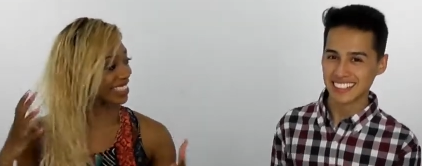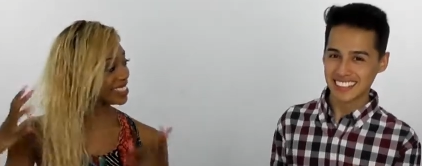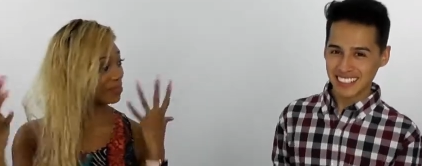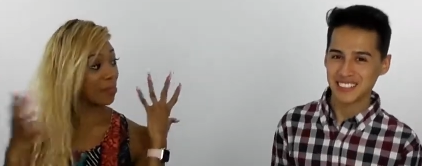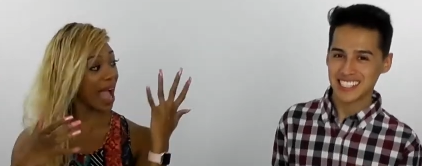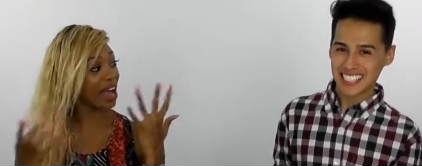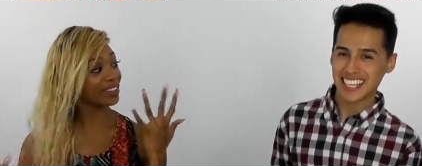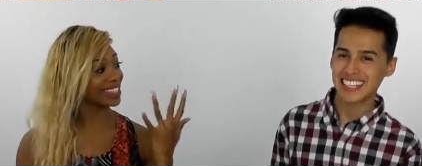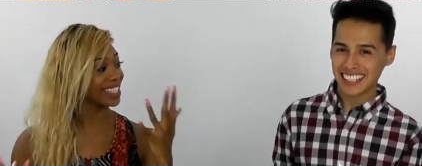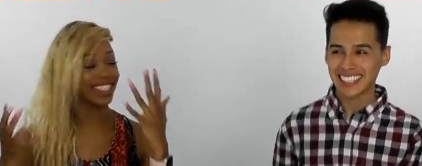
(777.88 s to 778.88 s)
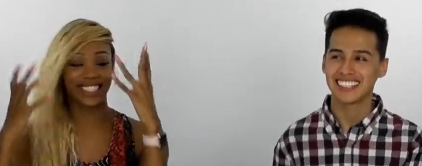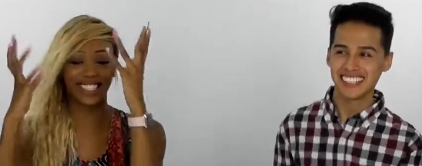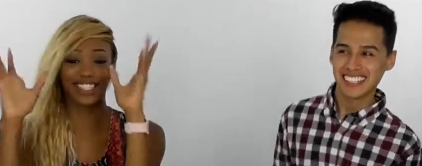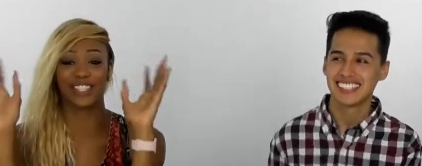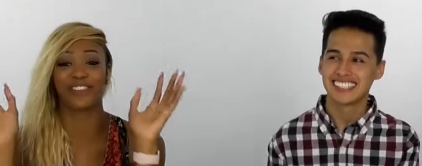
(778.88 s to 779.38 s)
Speaker 1: just you know, bouncy,
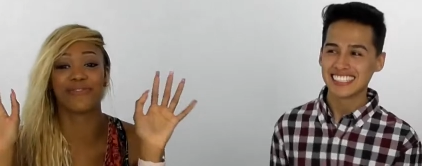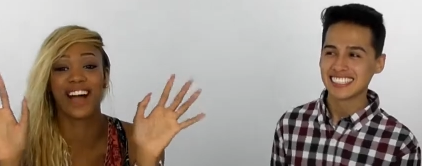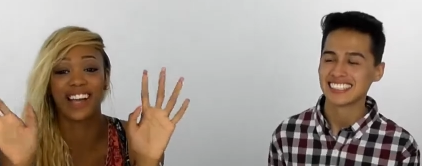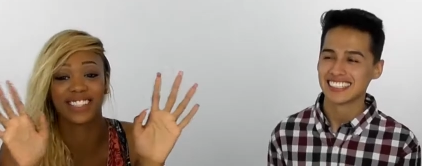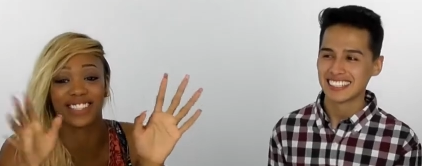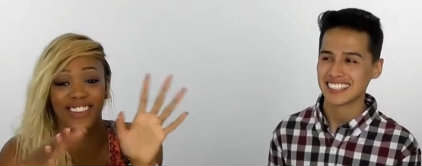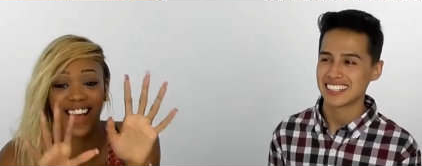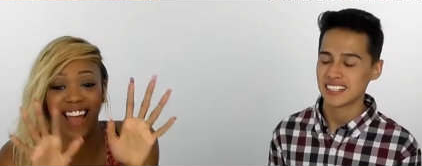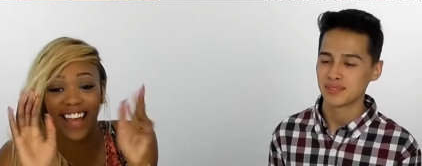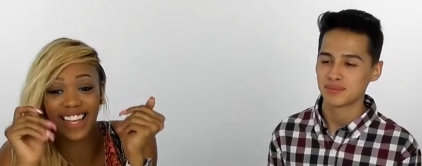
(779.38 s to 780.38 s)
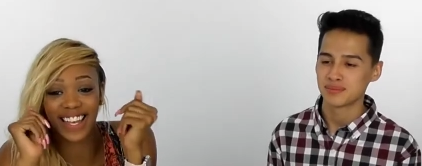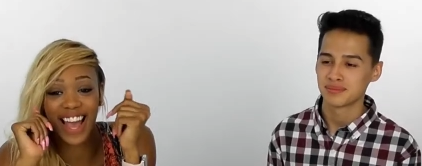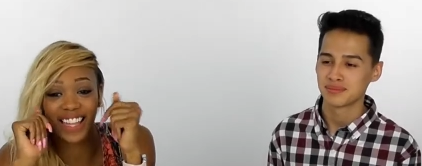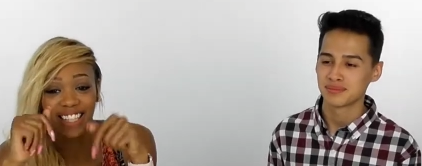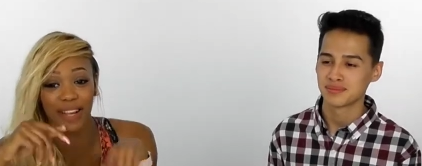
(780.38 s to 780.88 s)
just too much. Okay,
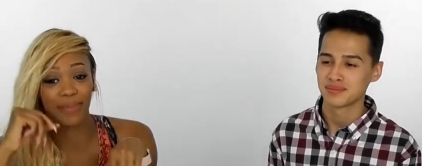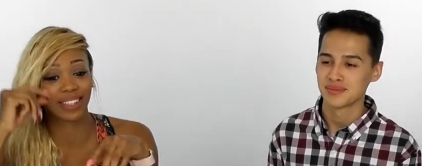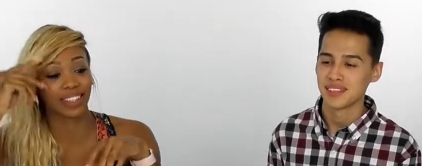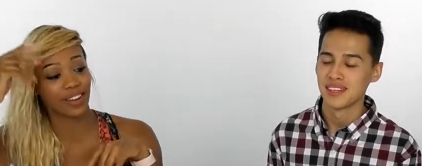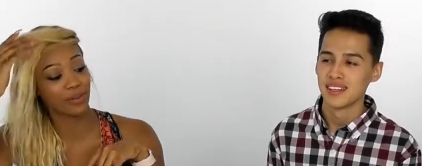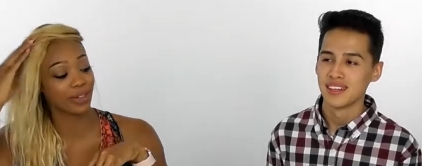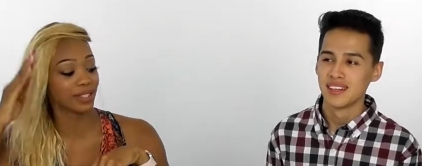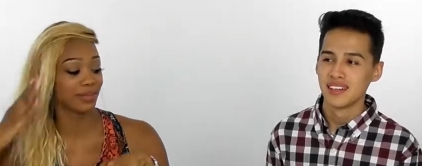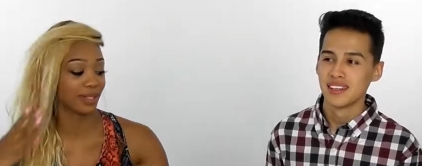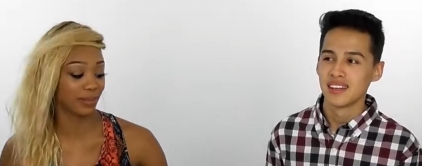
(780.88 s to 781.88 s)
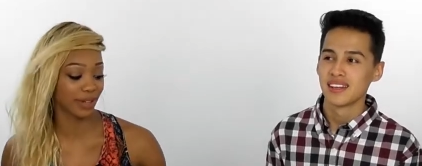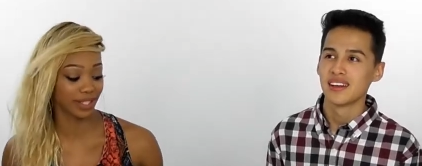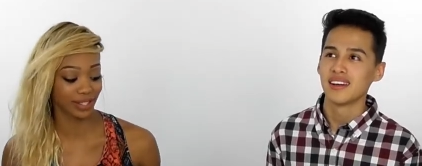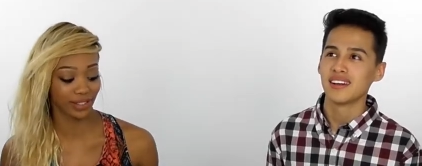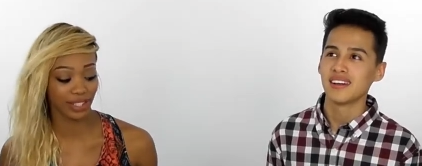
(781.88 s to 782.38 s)
yeah, I think I'm about to go work some
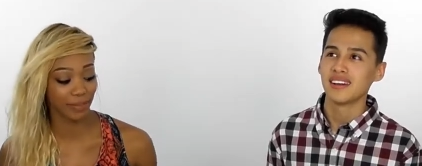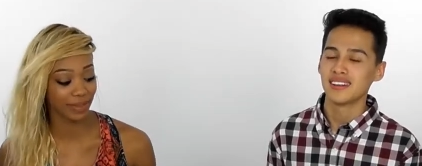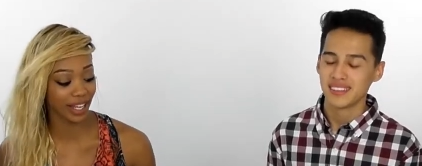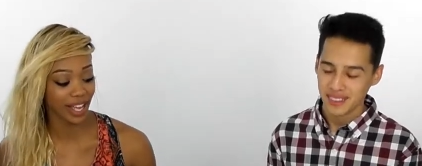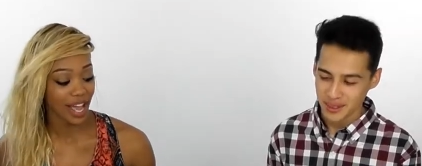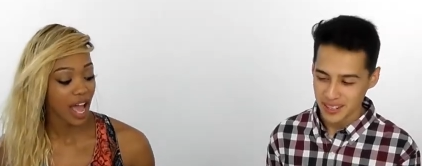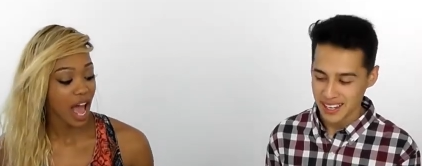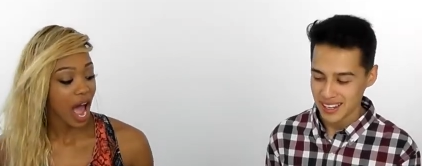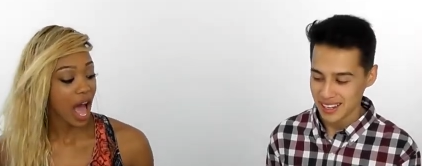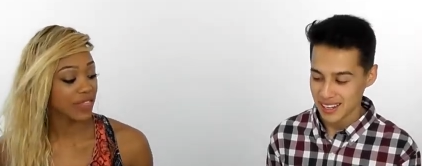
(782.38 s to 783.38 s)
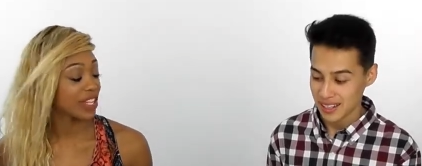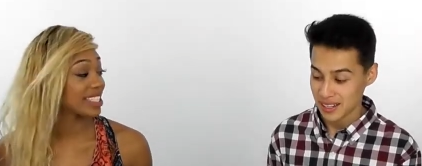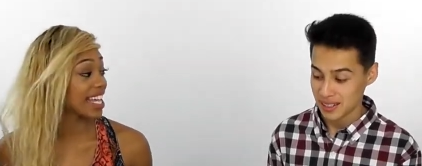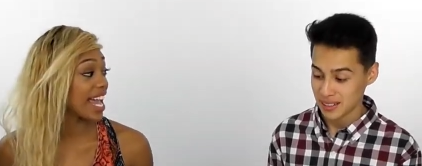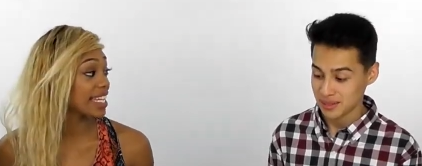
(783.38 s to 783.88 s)
sprints or ah, something. okay.
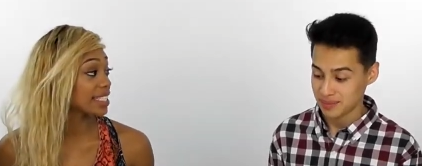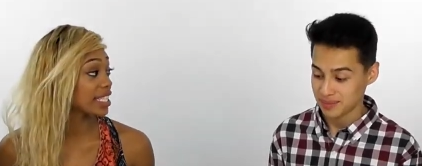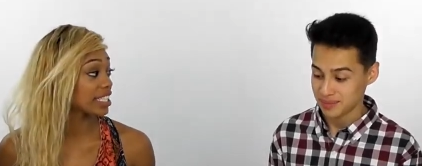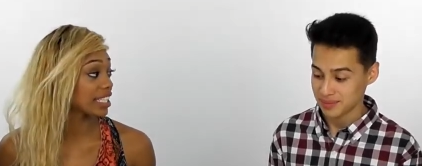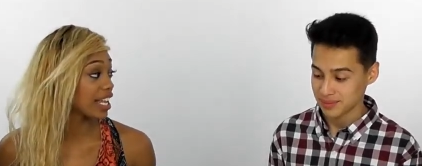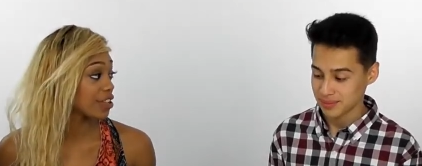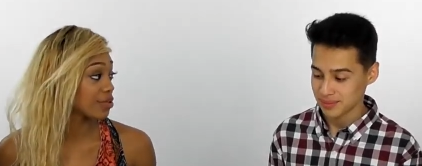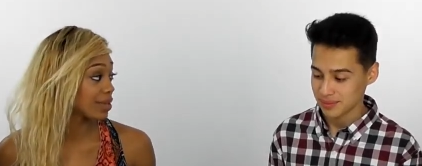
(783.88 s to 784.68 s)
The taste is another